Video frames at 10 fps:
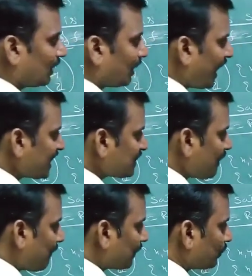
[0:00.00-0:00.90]
A is
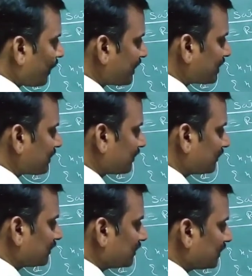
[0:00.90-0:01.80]
mapped to X,
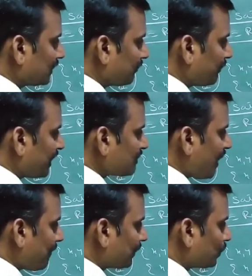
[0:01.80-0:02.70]
B is
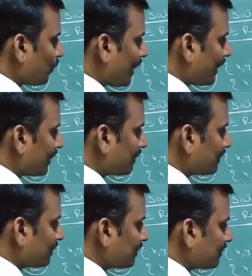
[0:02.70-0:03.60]
mapped to Y,
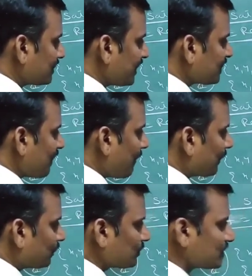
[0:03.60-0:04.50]
C is
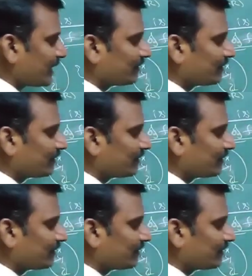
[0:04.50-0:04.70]
mapped to Z.